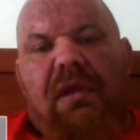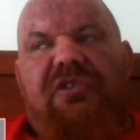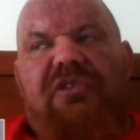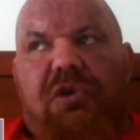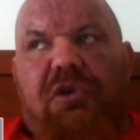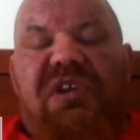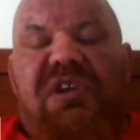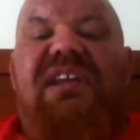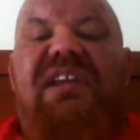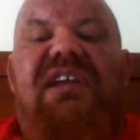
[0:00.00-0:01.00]
So you
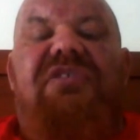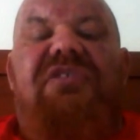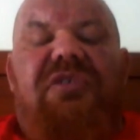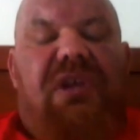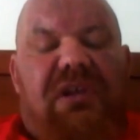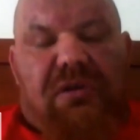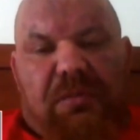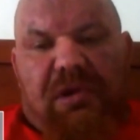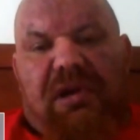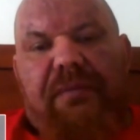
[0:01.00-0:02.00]
need estrogen in your
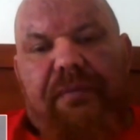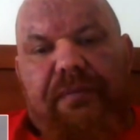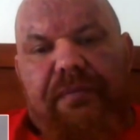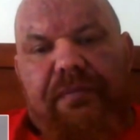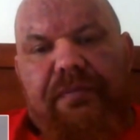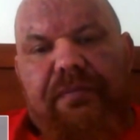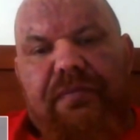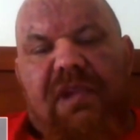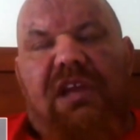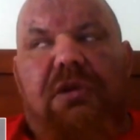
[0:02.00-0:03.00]
body.
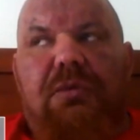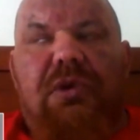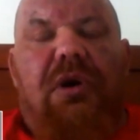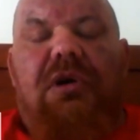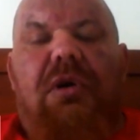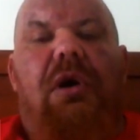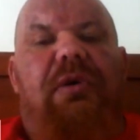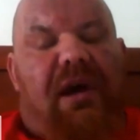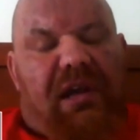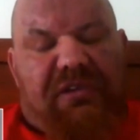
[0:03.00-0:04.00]
And you will not grow
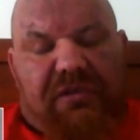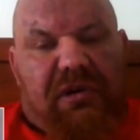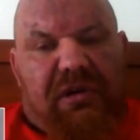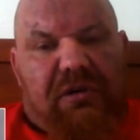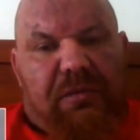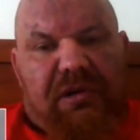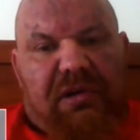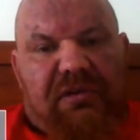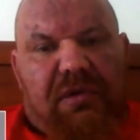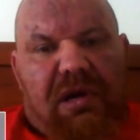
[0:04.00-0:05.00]
without estrogen in your
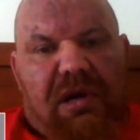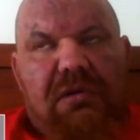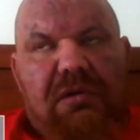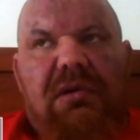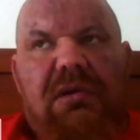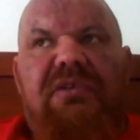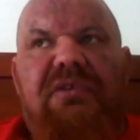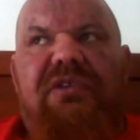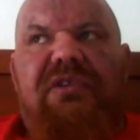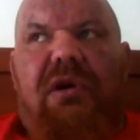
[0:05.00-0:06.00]
body as well.
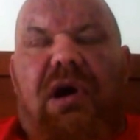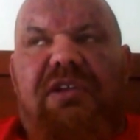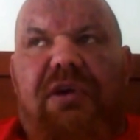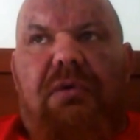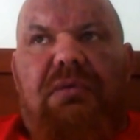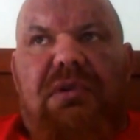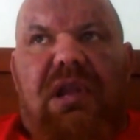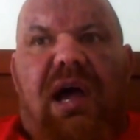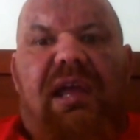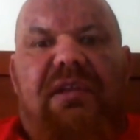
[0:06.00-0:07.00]
So I don't
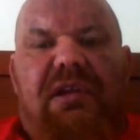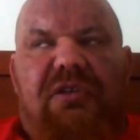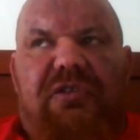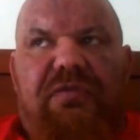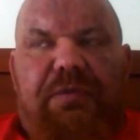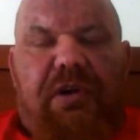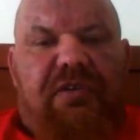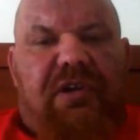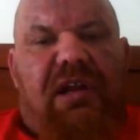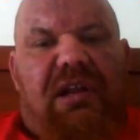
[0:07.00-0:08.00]
like the use of
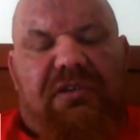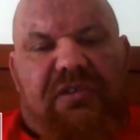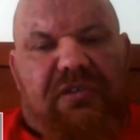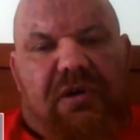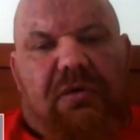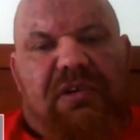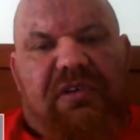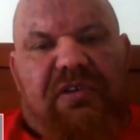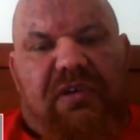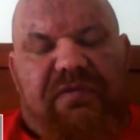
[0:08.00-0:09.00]
products like Letrozole,
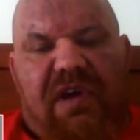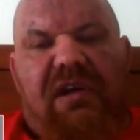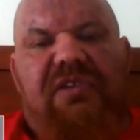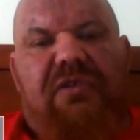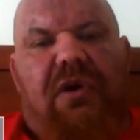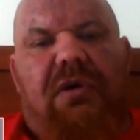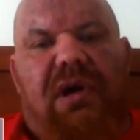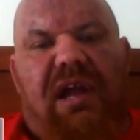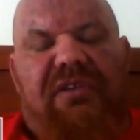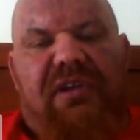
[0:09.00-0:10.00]
which is a very
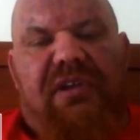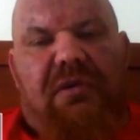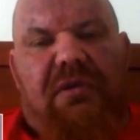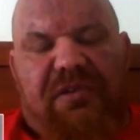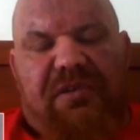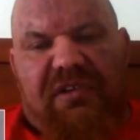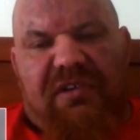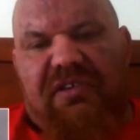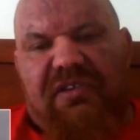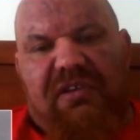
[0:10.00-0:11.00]
strong
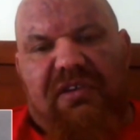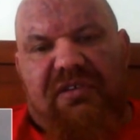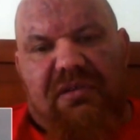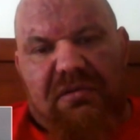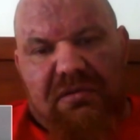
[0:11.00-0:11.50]
anti-aromatization agent,